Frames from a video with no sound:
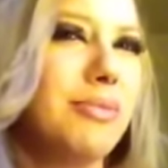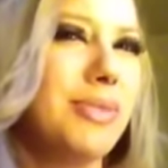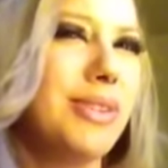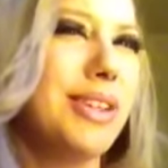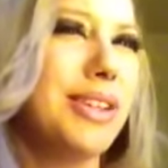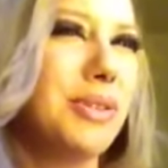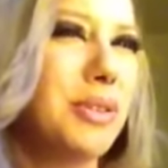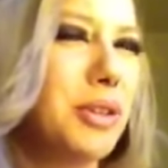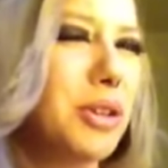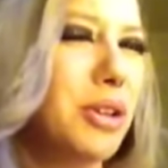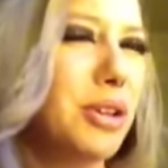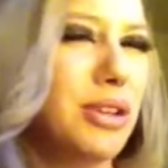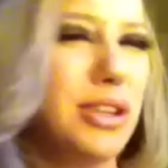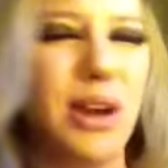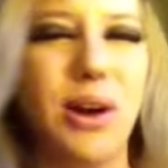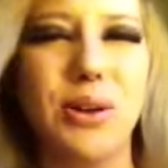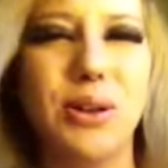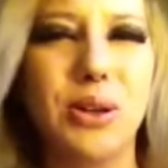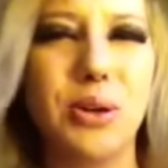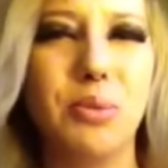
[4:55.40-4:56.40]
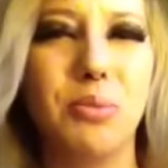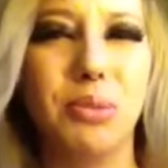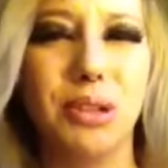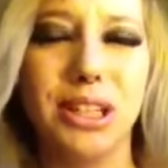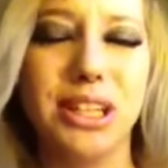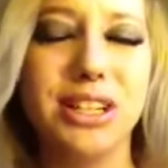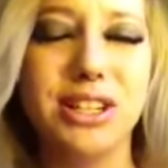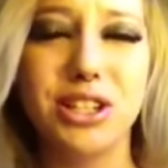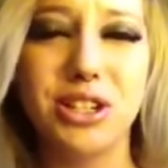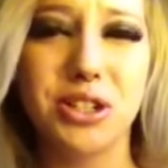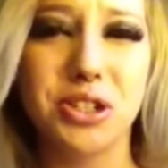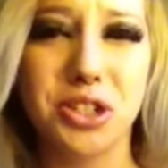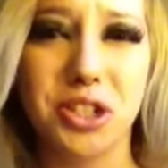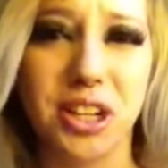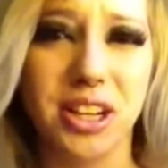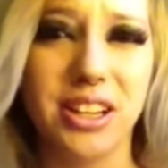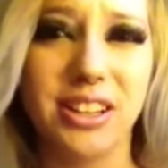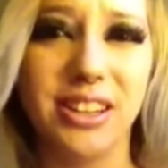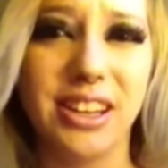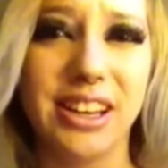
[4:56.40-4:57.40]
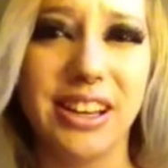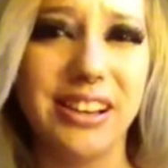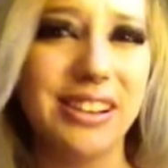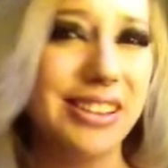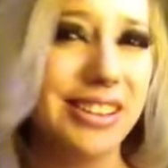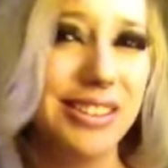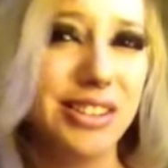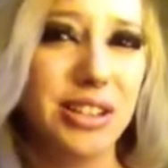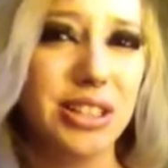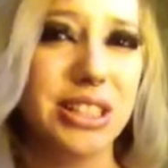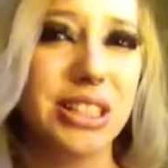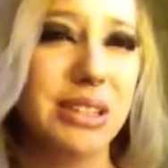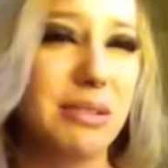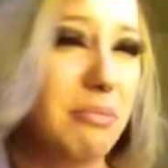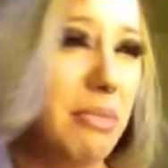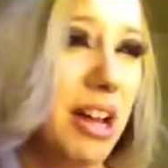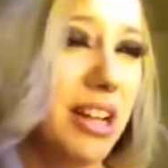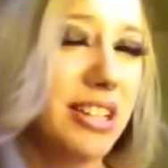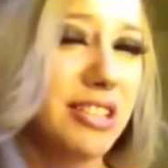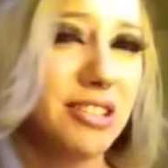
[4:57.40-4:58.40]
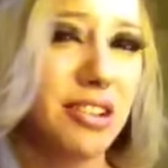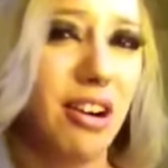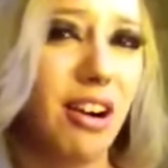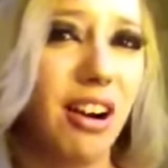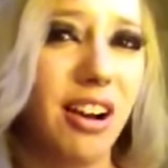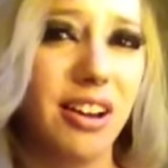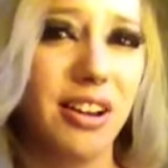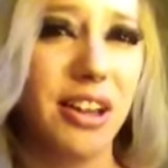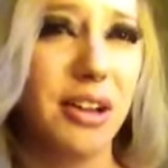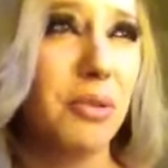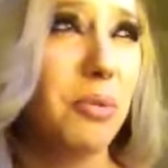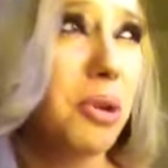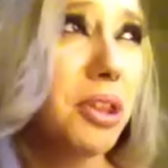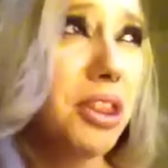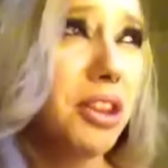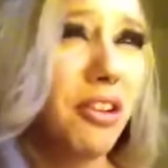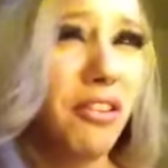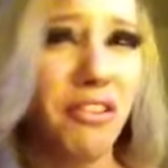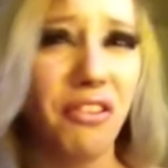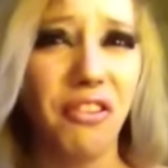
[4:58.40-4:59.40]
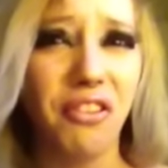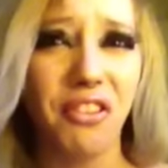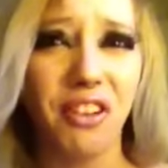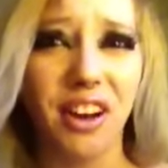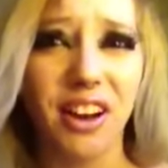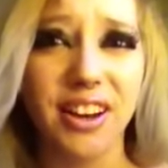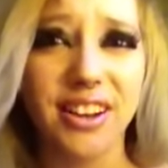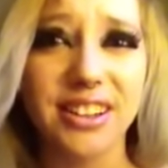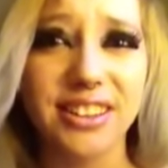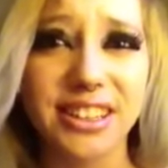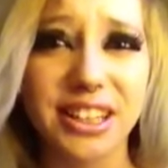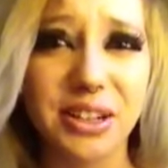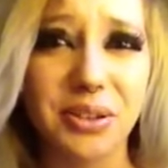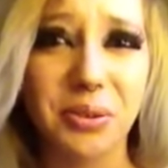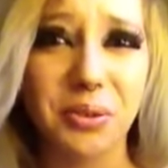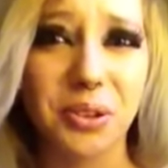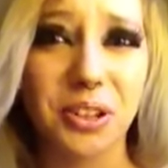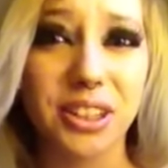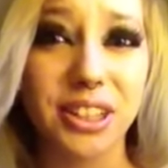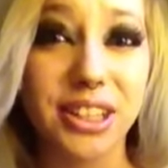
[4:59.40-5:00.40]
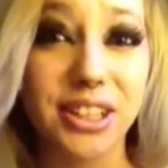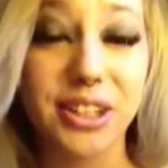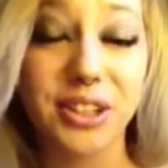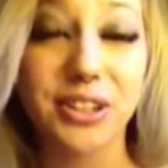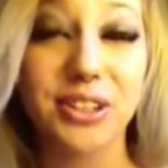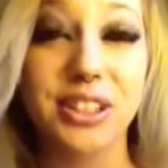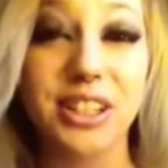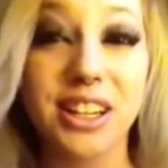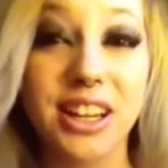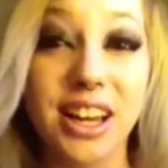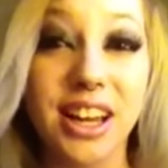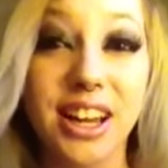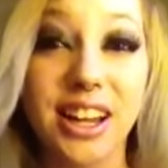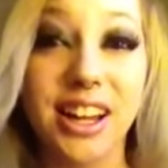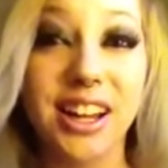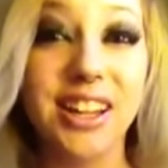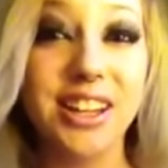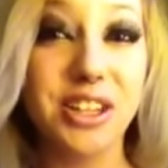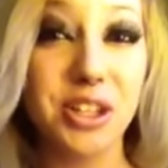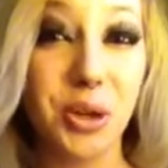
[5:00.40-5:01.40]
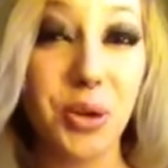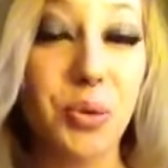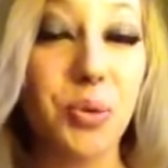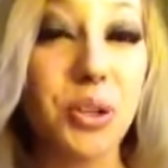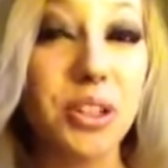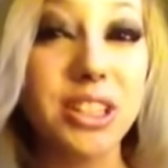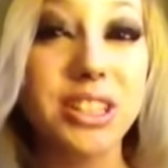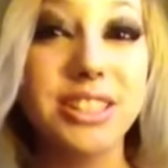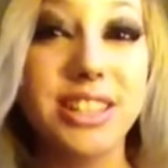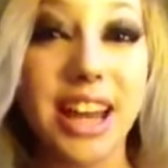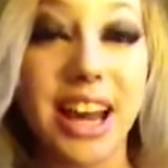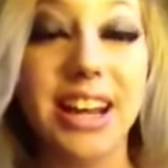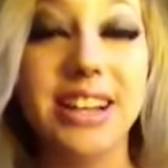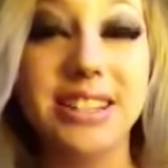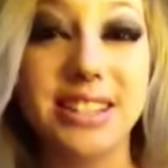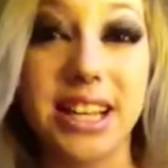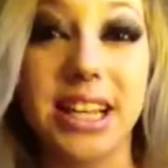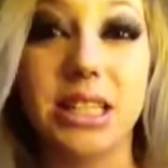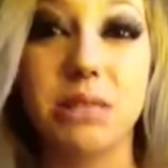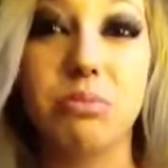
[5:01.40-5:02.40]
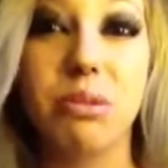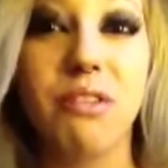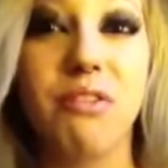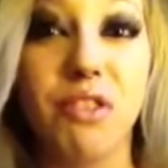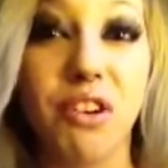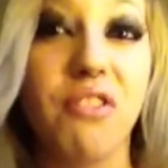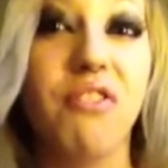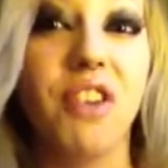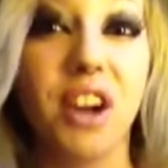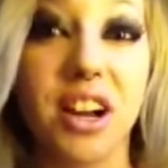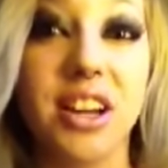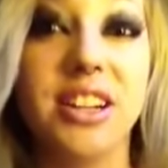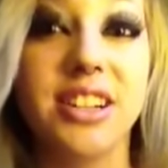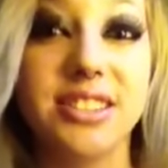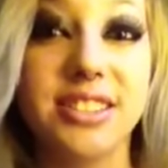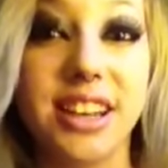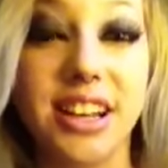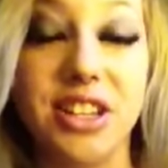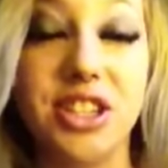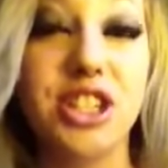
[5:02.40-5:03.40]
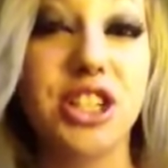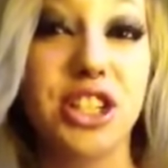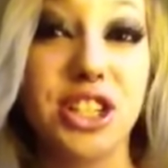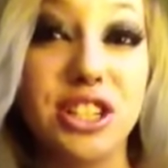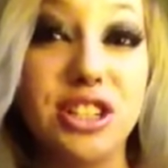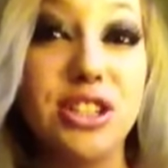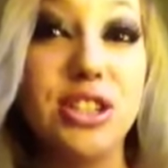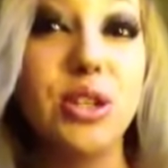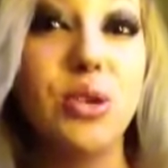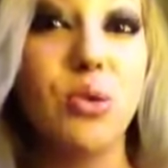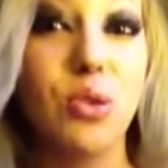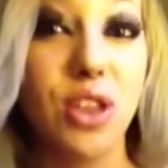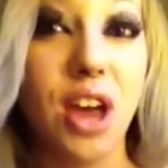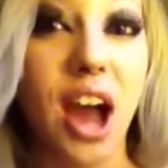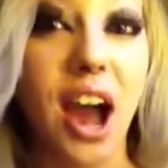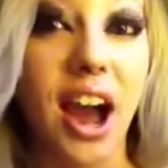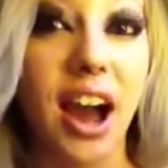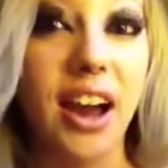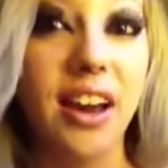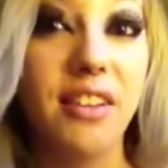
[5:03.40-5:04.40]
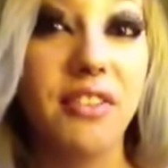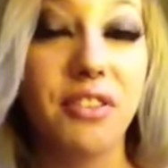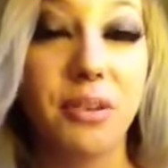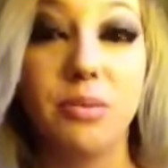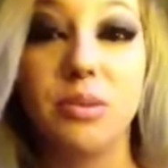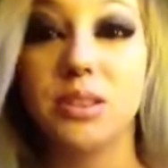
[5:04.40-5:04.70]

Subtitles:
you're the yellow bleach shit, like, because of Amanda Todd. Like, what the fuck? Like, really? You're really that desperate for fucking attention. You're gonna do that from